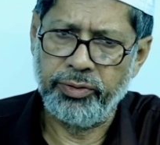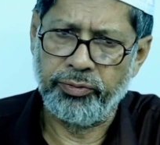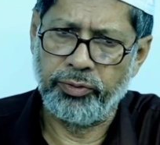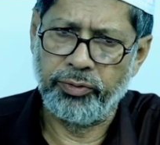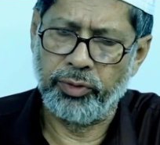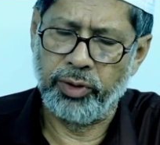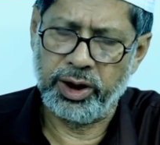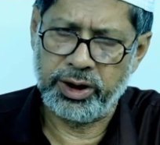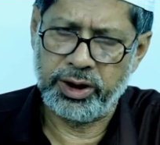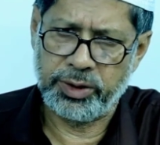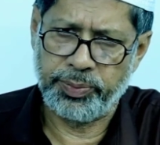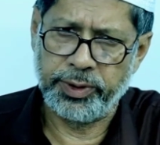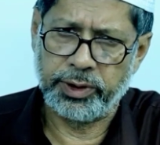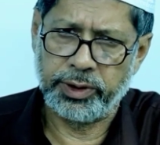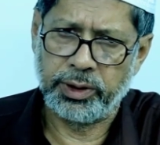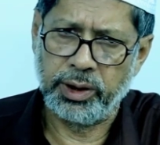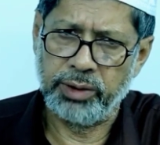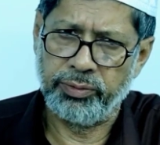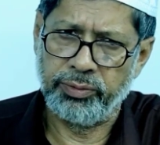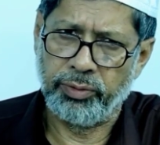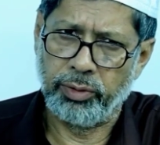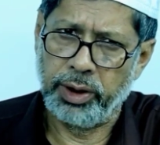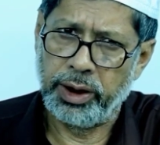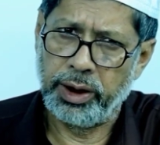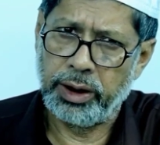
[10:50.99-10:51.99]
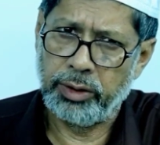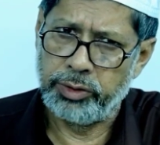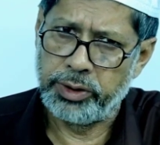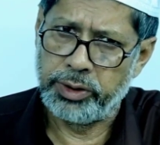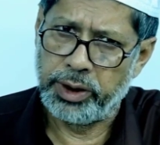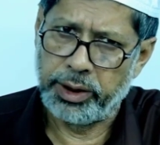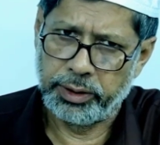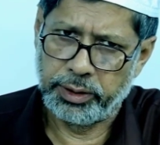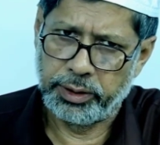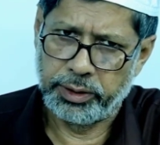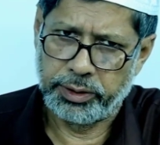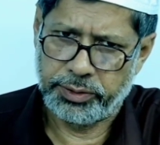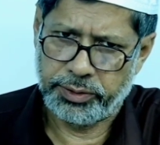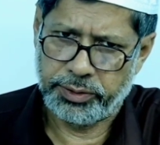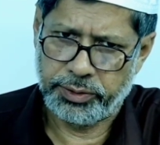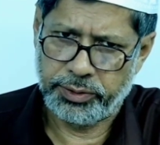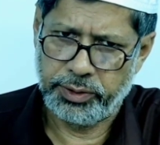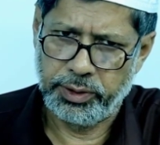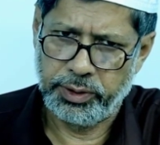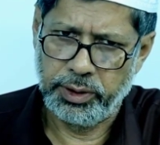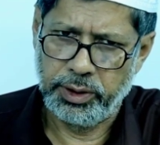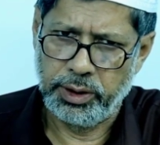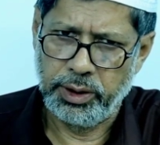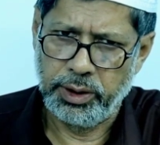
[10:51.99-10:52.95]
for especially for language learners,